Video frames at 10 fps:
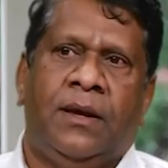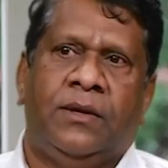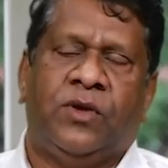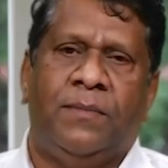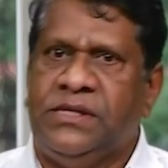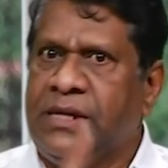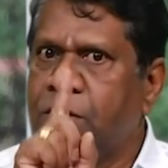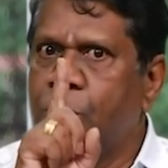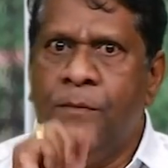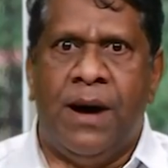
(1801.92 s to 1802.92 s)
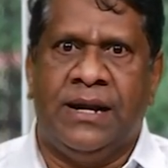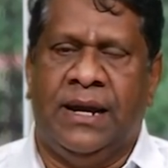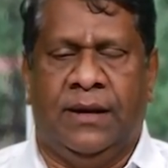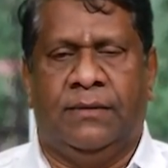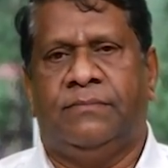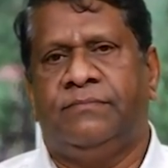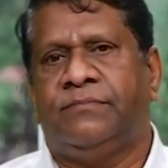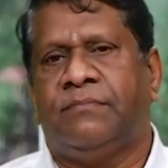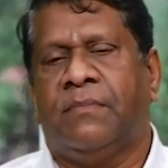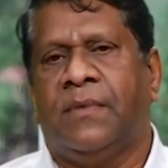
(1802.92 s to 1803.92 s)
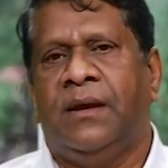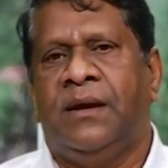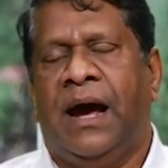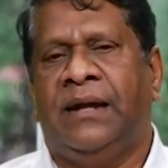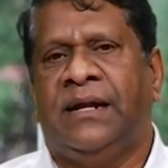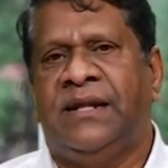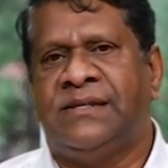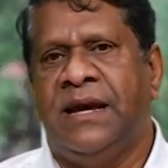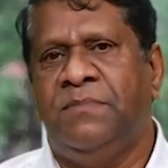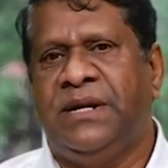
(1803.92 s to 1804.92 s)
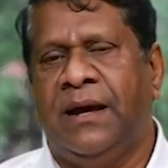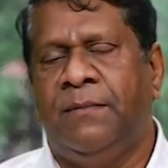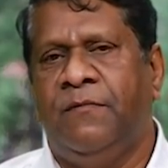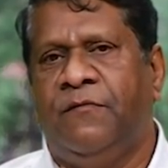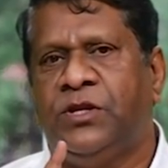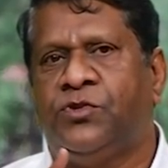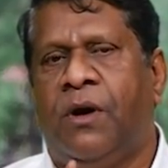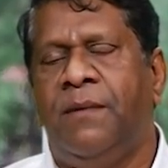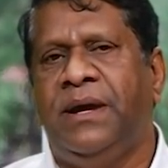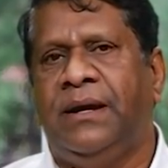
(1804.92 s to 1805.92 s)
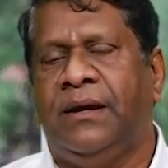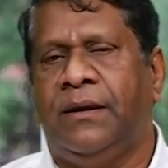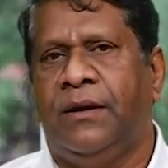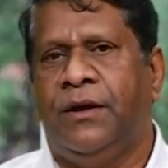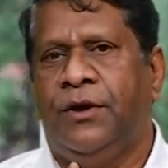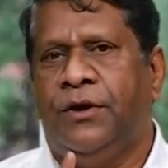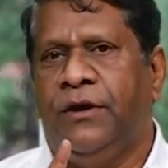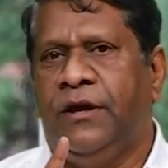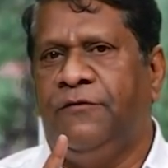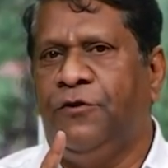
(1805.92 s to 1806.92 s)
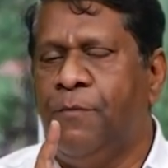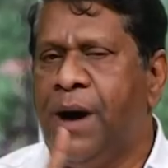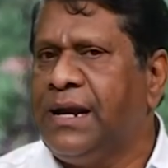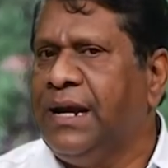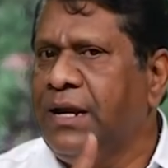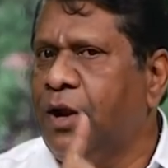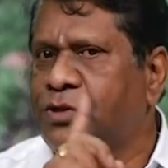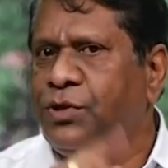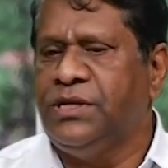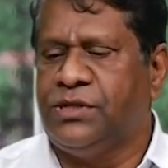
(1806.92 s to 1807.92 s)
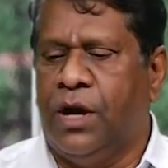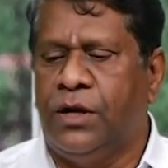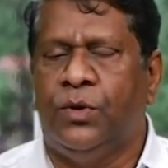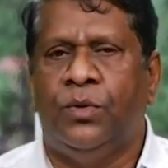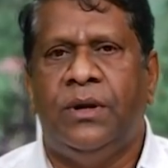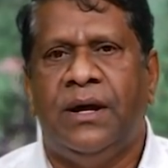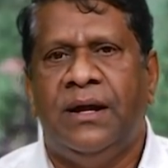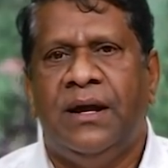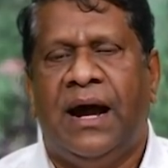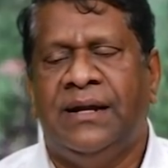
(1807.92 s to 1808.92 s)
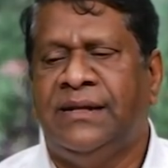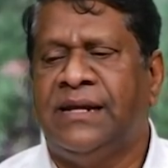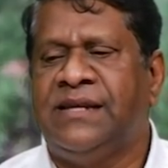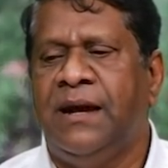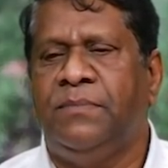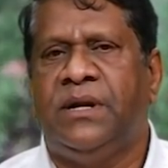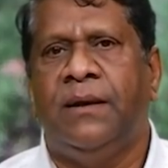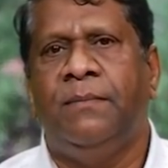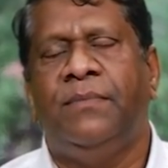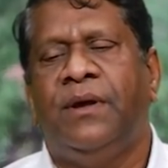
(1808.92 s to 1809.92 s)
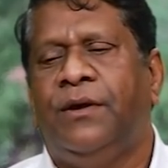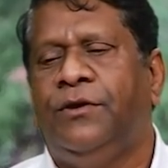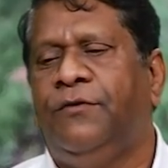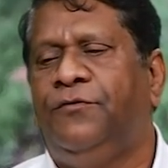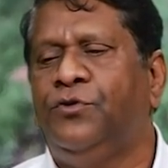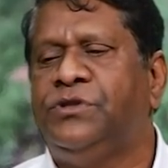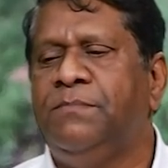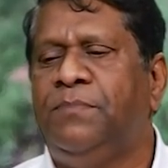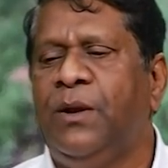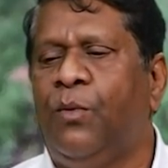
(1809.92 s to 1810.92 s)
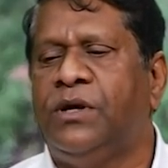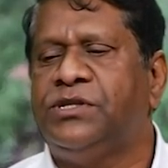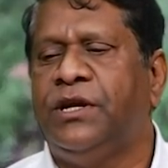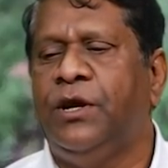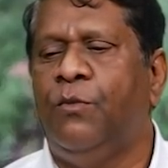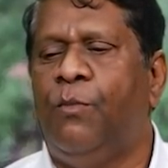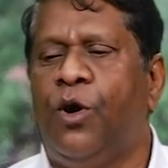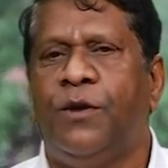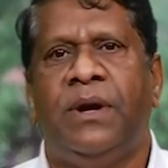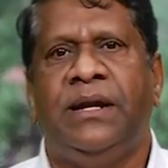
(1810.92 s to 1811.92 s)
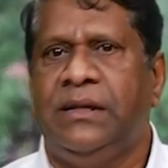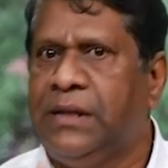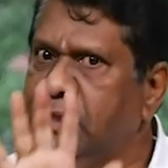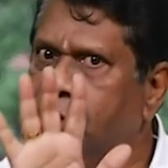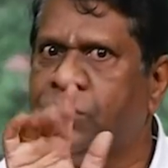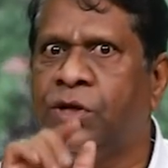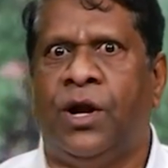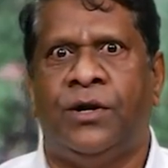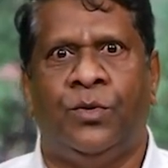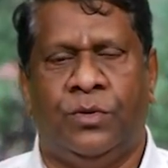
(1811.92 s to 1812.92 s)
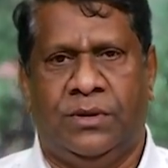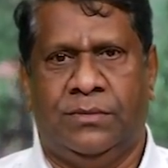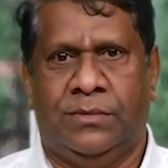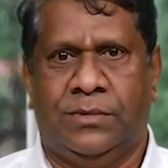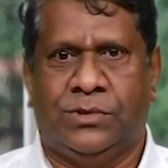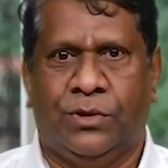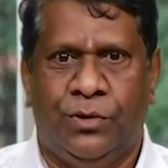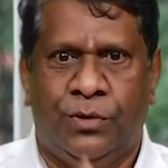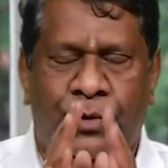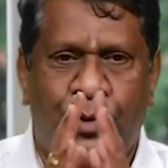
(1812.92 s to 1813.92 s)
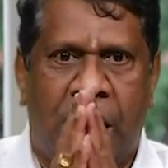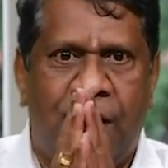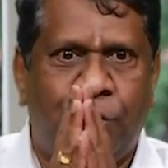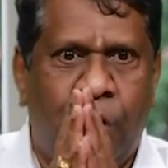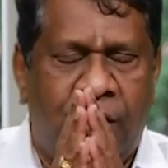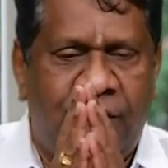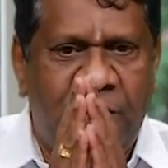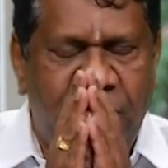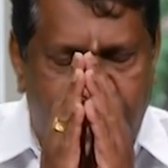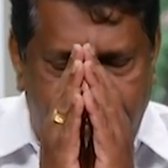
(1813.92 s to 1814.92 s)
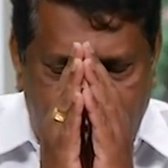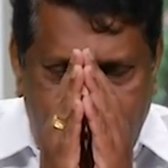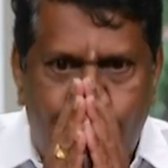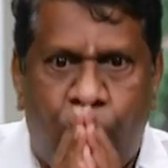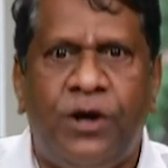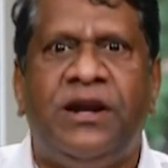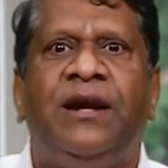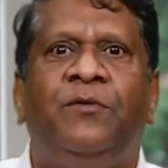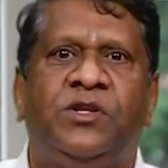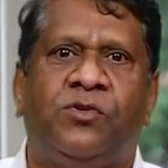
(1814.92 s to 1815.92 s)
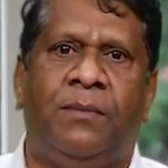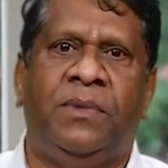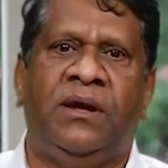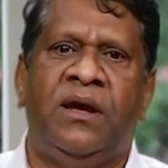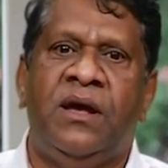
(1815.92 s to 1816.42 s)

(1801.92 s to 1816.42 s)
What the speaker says: Swami said no bargain. And at the same time, with Swami, if you bargain also is not good. And at the same time, if you simply wants to give more money, that is also not good. So you have to be very, very moderate with Swami.